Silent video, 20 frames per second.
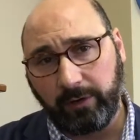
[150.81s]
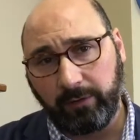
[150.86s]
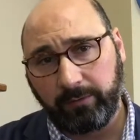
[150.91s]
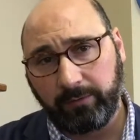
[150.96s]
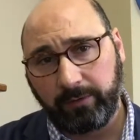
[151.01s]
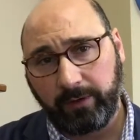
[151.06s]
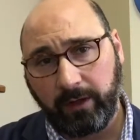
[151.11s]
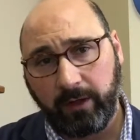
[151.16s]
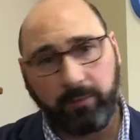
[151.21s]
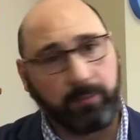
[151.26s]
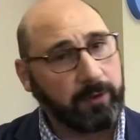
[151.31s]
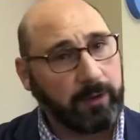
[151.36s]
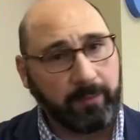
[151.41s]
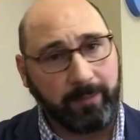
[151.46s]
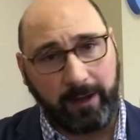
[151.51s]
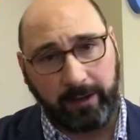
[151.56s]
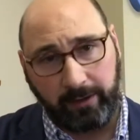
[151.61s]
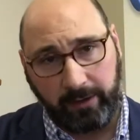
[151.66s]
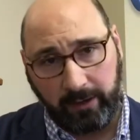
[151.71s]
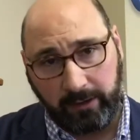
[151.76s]
It could be
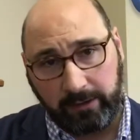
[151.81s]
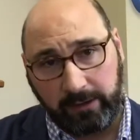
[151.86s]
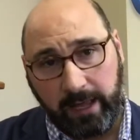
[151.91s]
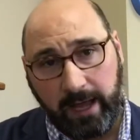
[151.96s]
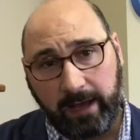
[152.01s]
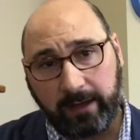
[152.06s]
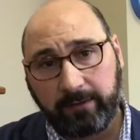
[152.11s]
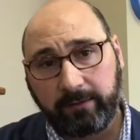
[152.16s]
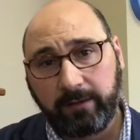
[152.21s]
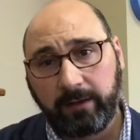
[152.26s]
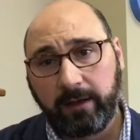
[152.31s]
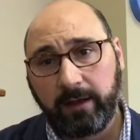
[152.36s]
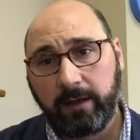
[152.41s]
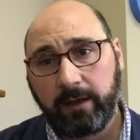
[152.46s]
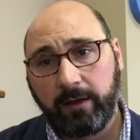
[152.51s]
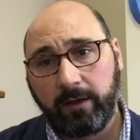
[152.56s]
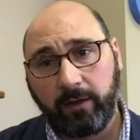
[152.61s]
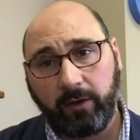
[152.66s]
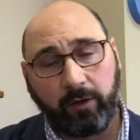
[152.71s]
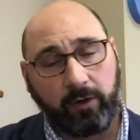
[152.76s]
about neglect,
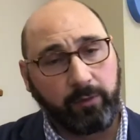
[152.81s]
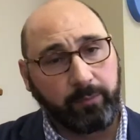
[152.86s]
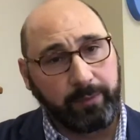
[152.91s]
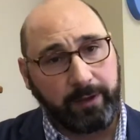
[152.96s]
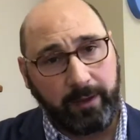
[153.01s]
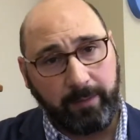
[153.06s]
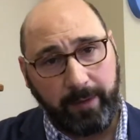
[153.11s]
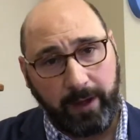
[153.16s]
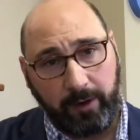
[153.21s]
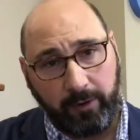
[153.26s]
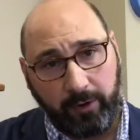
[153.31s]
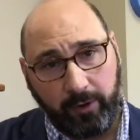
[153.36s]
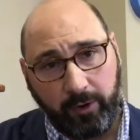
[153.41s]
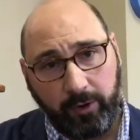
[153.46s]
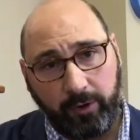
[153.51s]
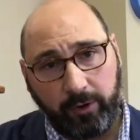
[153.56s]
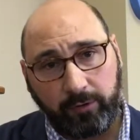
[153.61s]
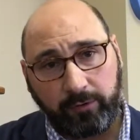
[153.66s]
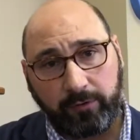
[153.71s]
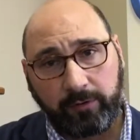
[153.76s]
it could be about
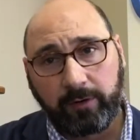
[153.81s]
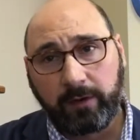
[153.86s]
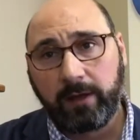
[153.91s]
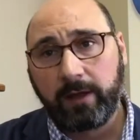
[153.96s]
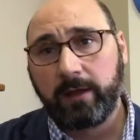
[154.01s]
hurt,